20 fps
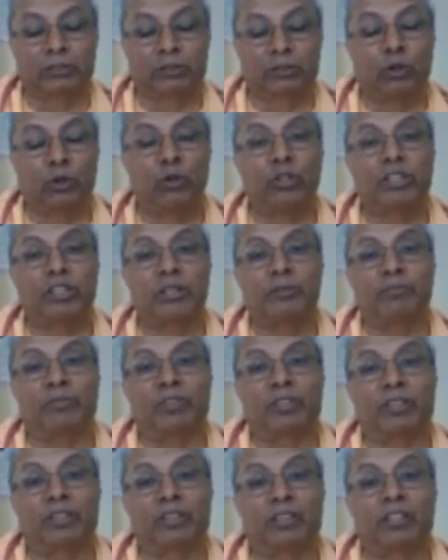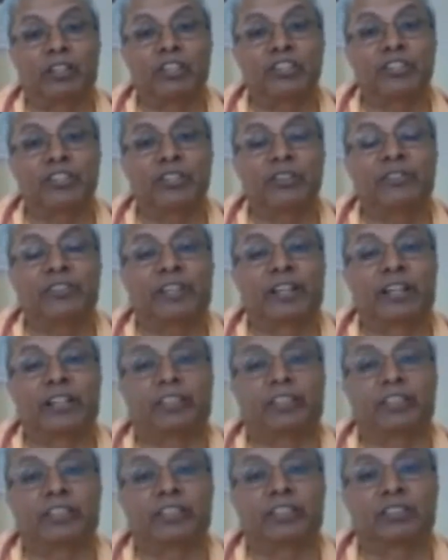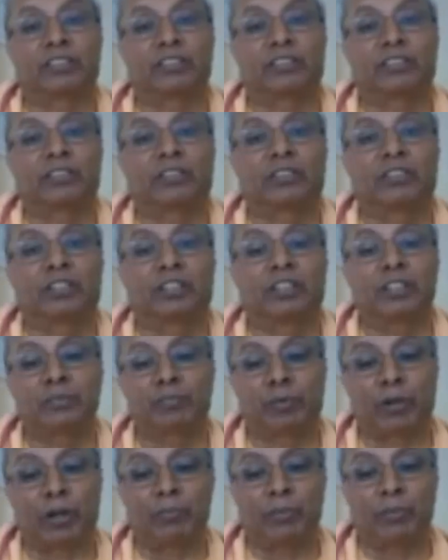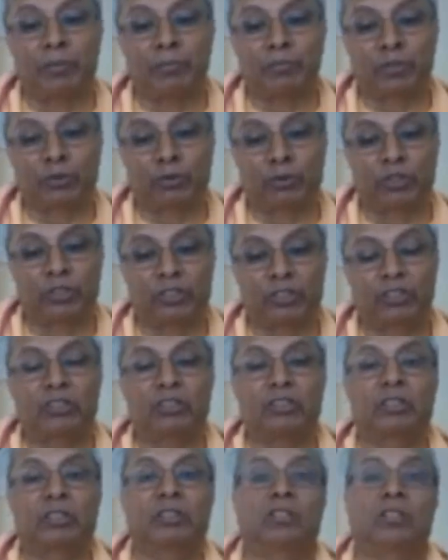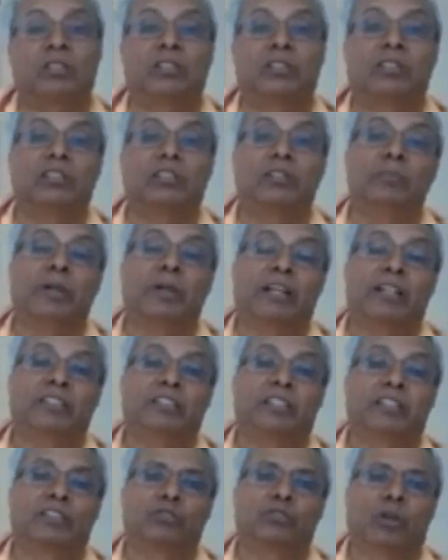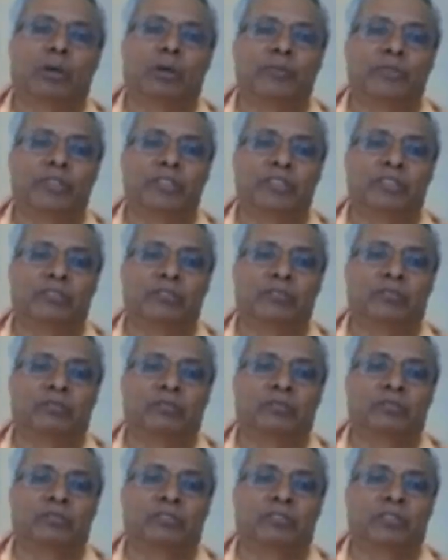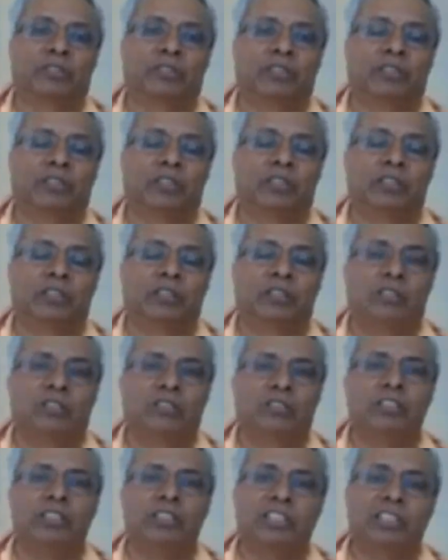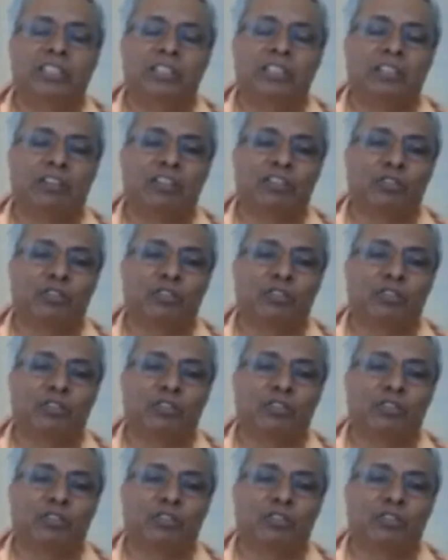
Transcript: told him his difficulties, his problems with the manager Swamiji. This senior